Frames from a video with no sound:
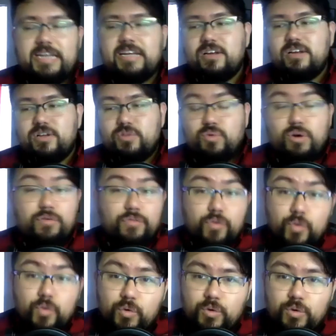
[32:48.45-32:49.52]
through our
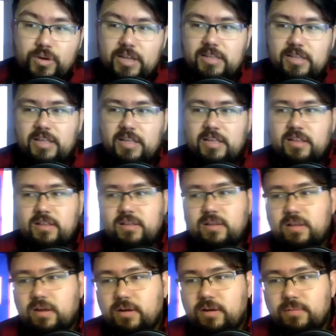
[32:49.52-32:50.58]
food, and and
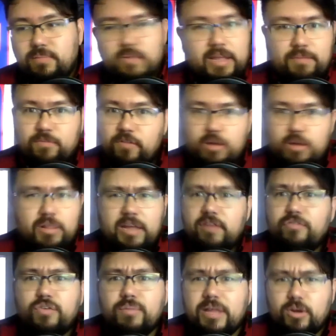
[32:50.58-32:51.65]
um, like uh, like a
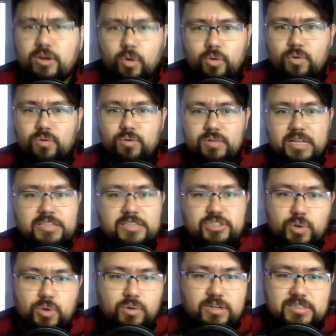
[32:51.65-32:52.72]
film like Coco that
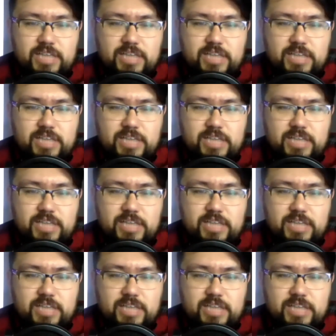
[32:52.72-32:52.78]
showed us how